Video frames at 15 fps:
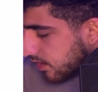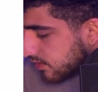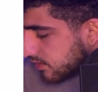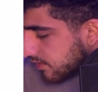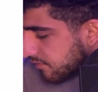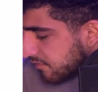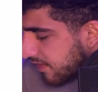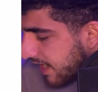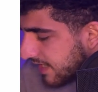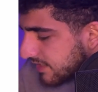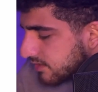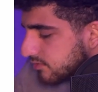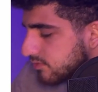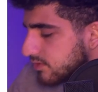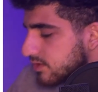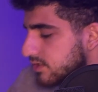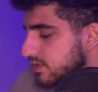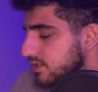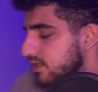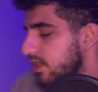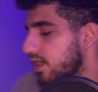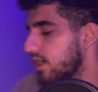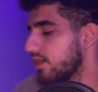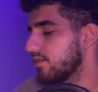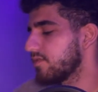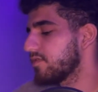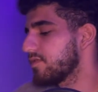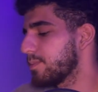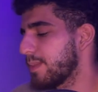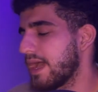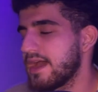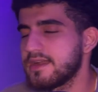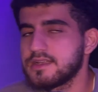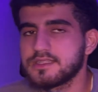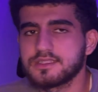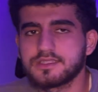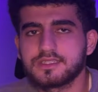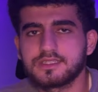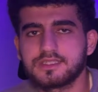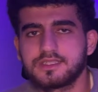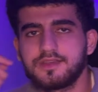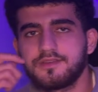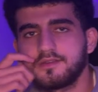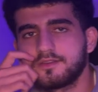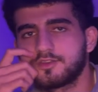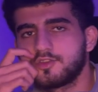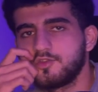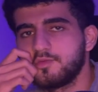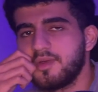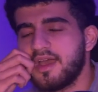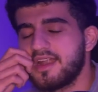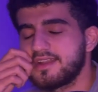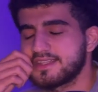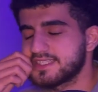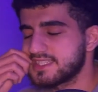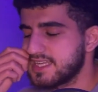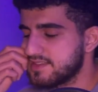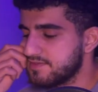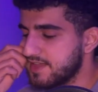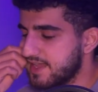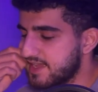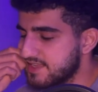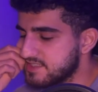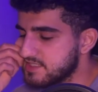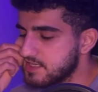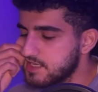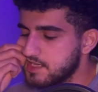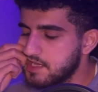the values of parents, the 2 parents that we had.